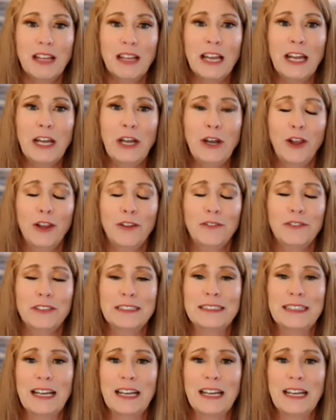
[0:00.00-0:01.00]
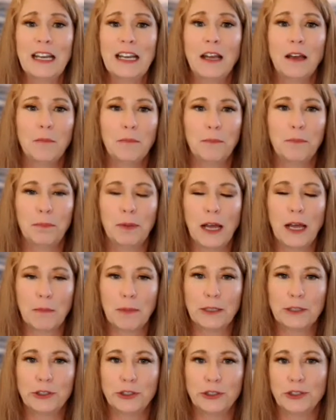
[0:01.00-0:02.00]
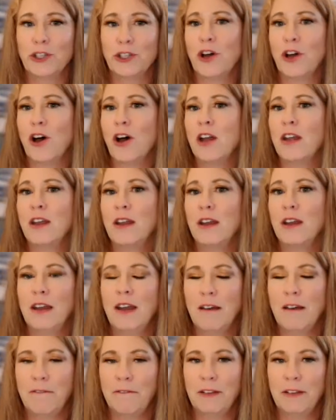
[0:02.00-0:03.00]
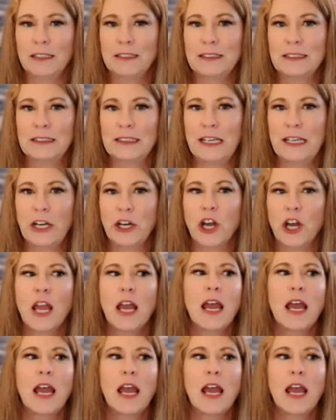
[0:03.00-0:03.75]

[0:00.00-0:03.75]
and all of a sudden, Blockbuster is gone, Netflix is here.